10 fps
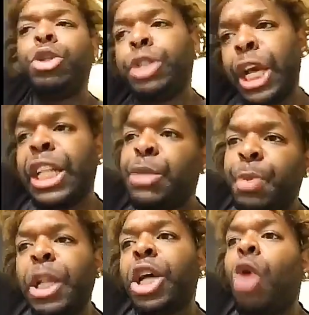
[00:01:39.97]
would you tell this
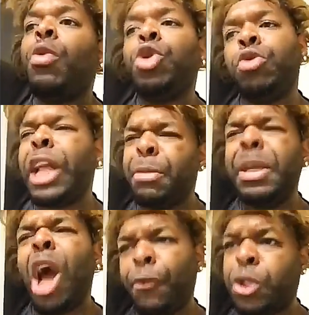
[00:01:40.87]
Billy go you let
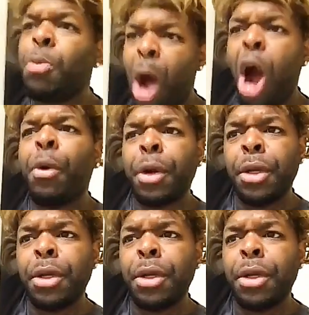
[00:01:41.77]
me off tomorrow?